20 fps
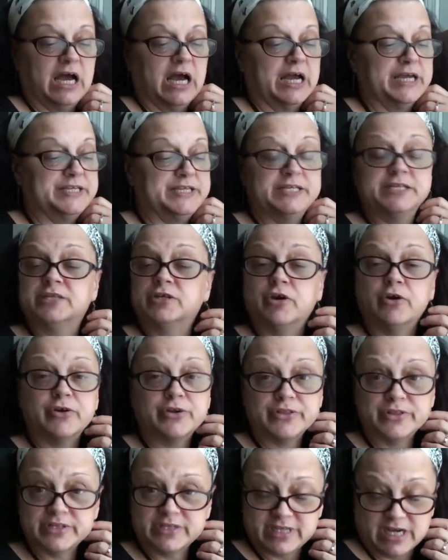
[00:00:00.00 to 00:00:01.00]
I didn't go to
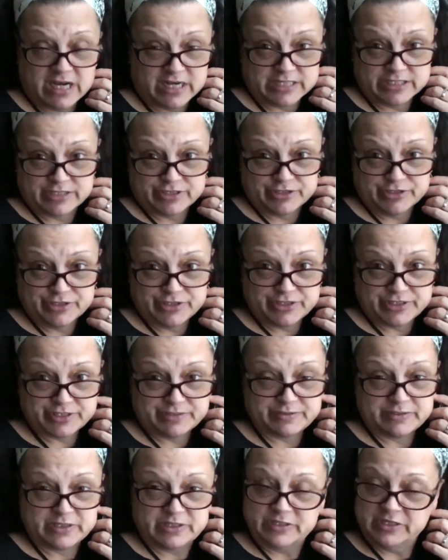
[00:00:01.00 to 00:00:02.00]
the
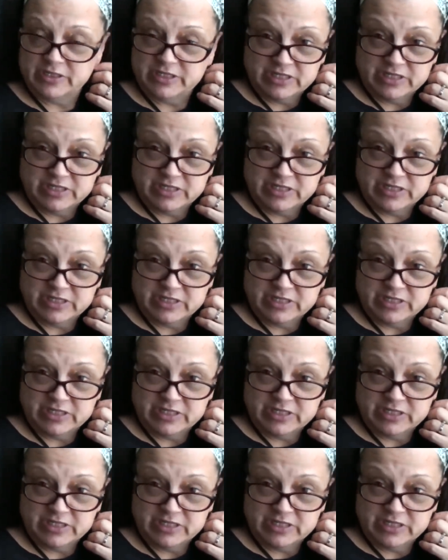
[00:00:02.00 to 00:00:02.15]
doctor's.